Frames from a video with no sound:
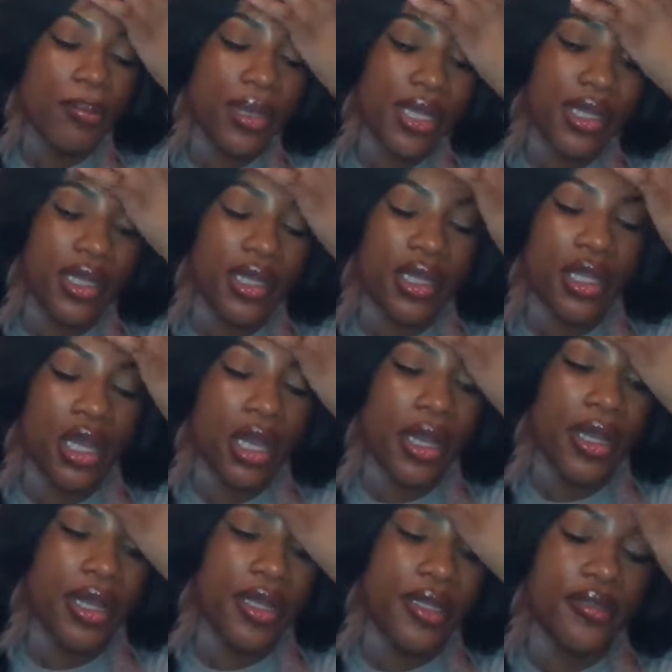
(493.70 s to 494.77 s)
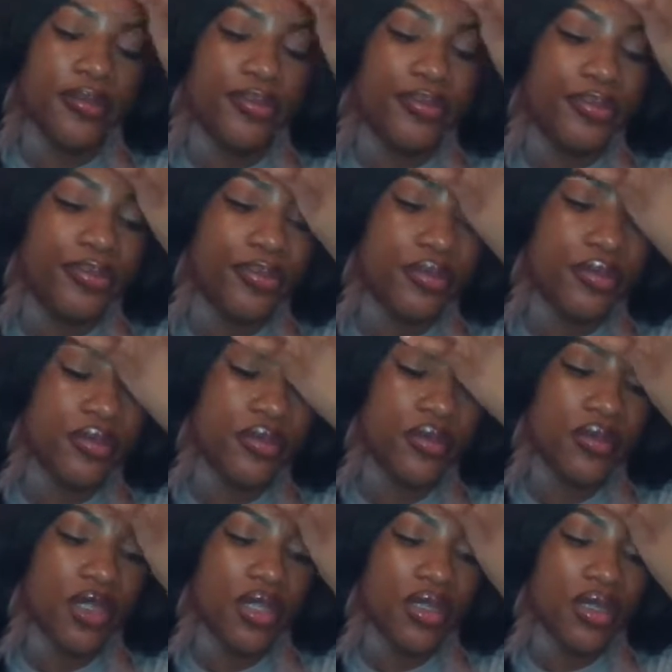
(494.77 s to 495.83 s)
being
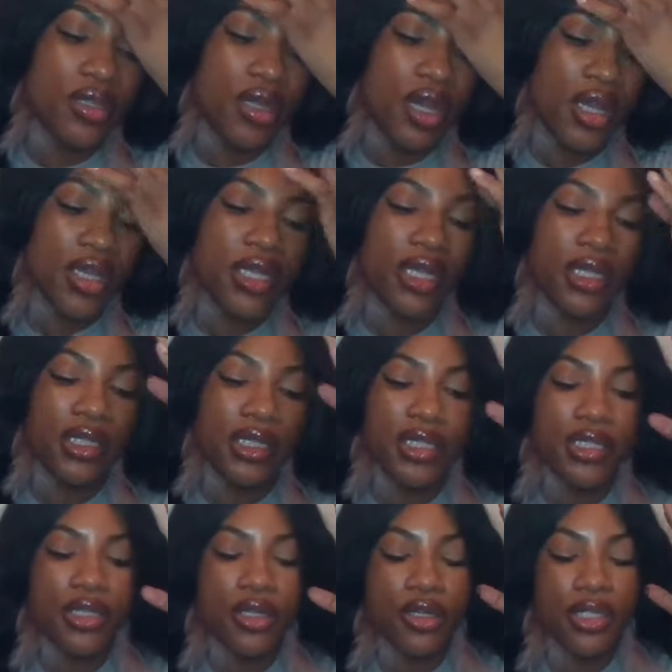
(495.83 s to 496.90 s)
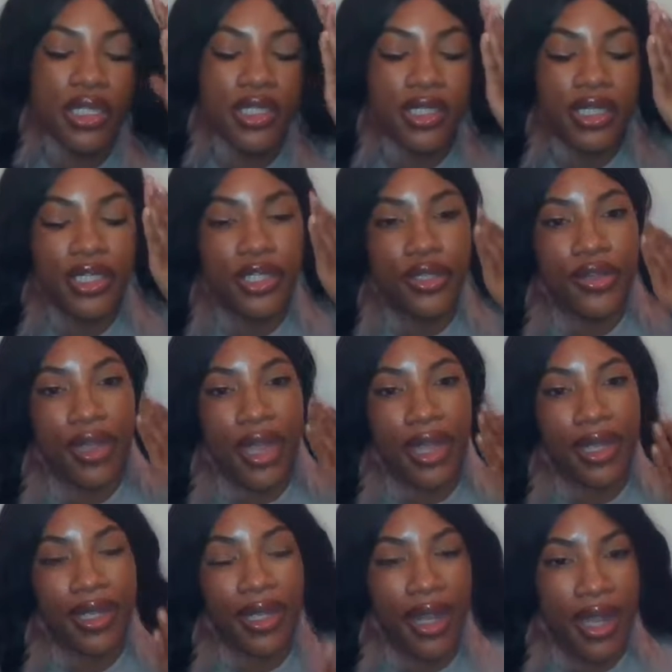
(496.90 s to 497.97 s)
a good listener, listening to
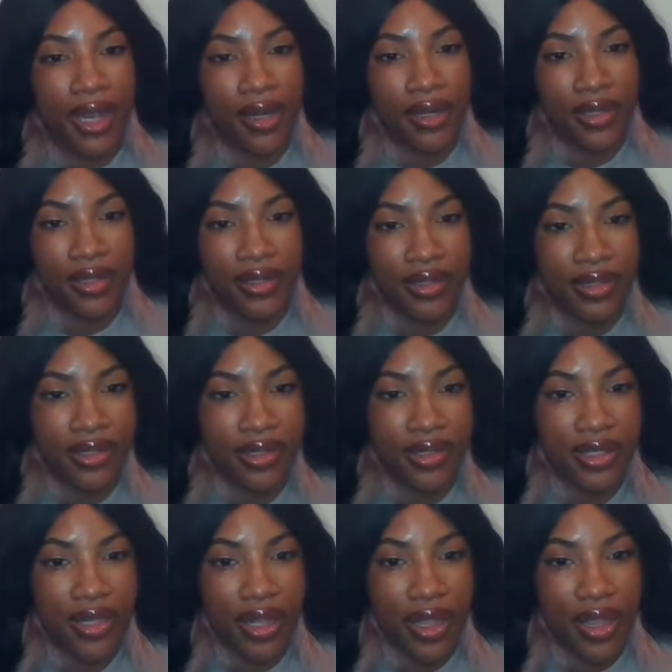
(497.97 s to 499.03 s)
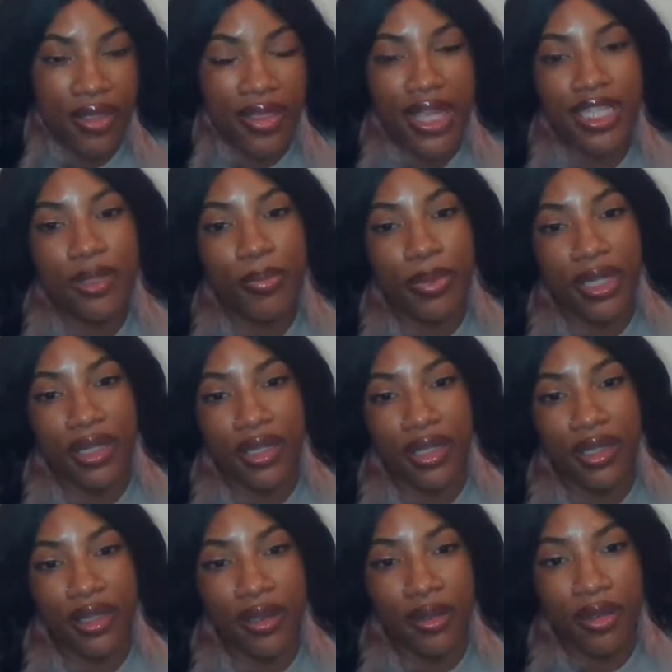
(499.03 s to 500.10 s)
that guidance that's
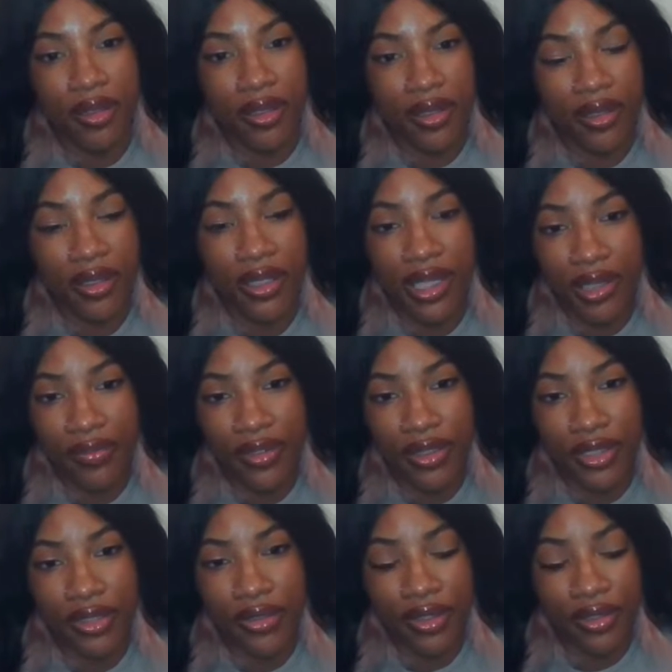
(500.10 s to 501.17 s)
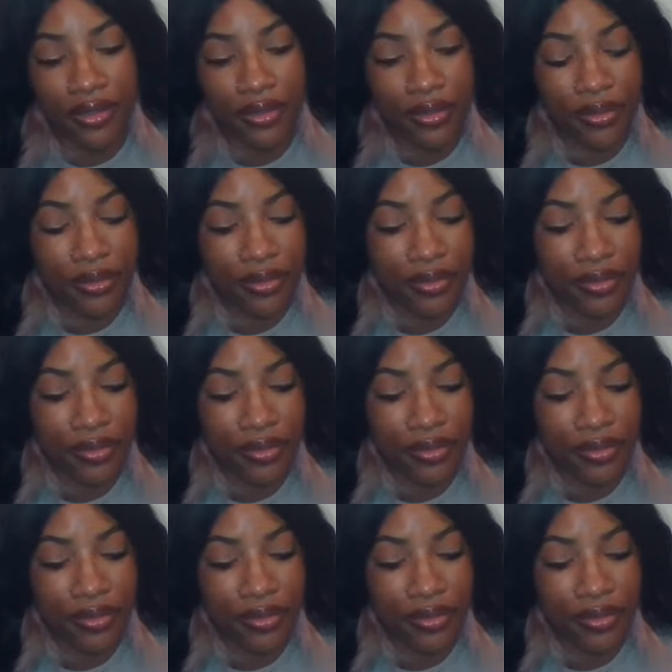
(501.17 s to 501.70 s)
being given to you.